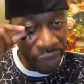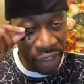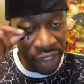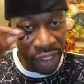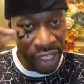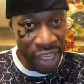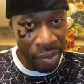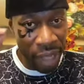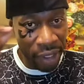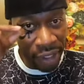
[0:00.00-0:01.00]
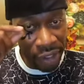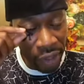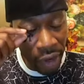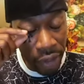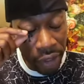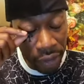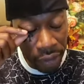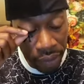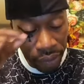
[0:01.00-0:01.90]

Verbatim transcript: if it's just an email and it's dirty,